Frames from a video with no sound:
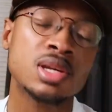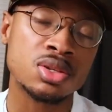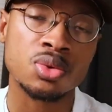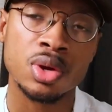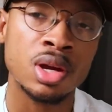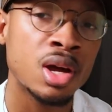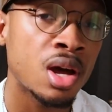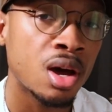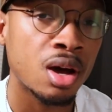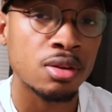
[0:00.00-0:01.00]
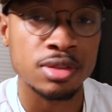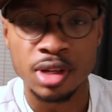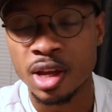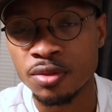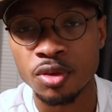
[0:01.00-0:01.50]
history of
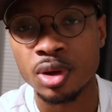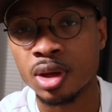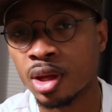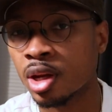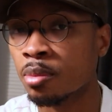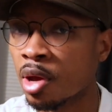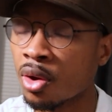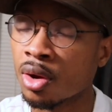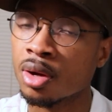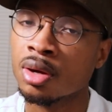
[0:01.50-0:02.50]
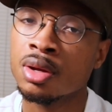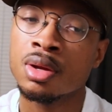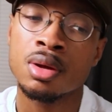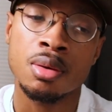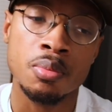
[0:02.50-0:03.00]
slavery in America,
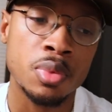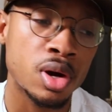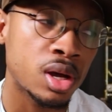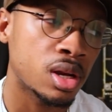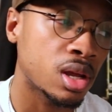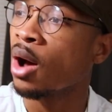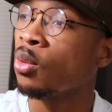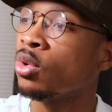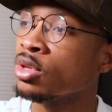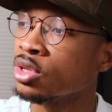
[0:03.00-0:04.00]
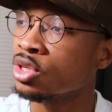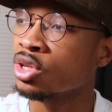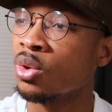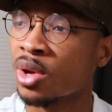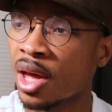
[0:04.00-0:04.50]
but I want to
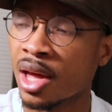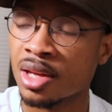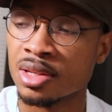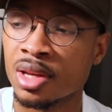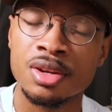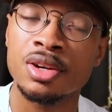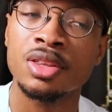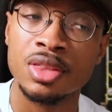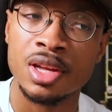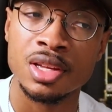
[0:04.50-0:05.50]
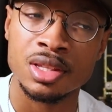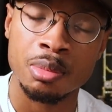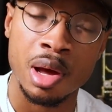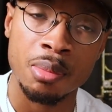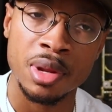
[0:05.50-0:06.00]
showcase the good things
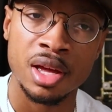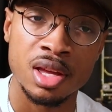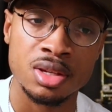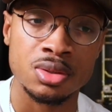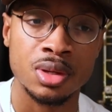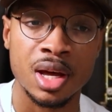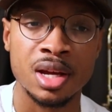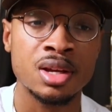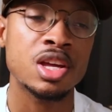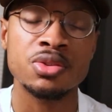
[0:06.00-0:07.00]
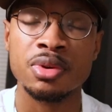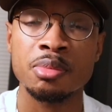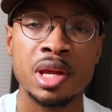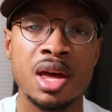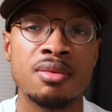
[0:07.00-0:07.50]
about Black history, like things we've
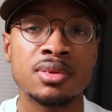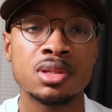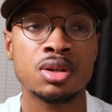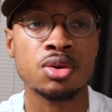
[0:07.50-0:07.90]
been able to